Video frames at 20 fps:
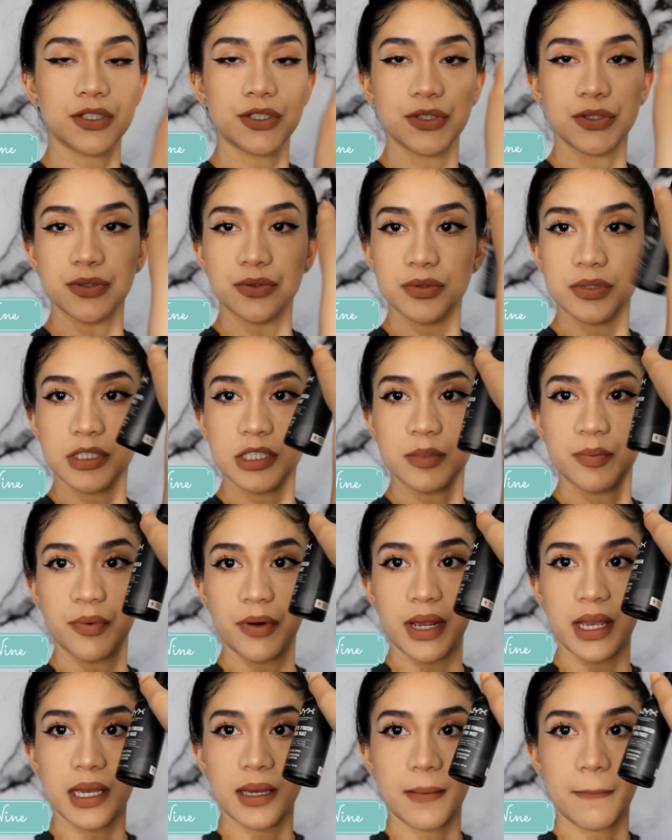to
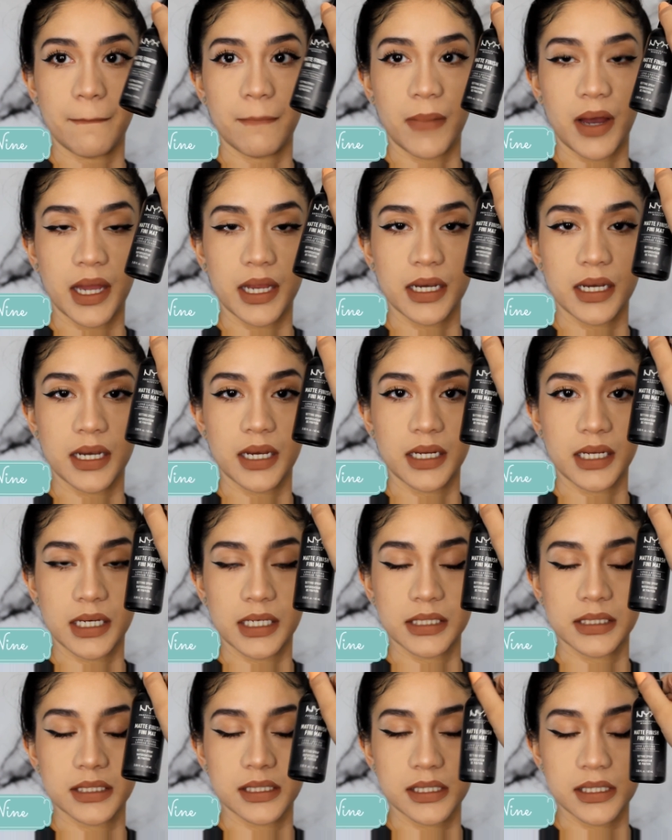spray my
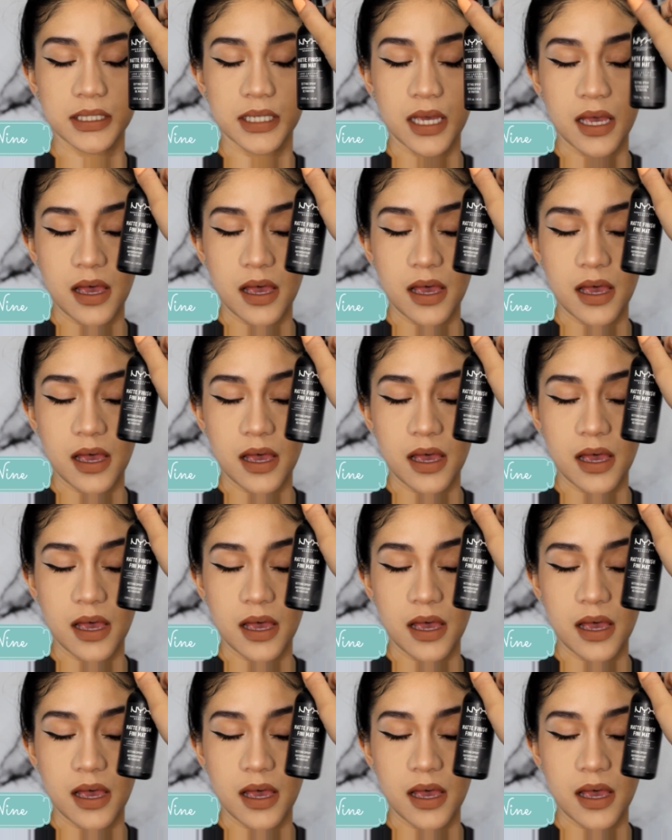NYX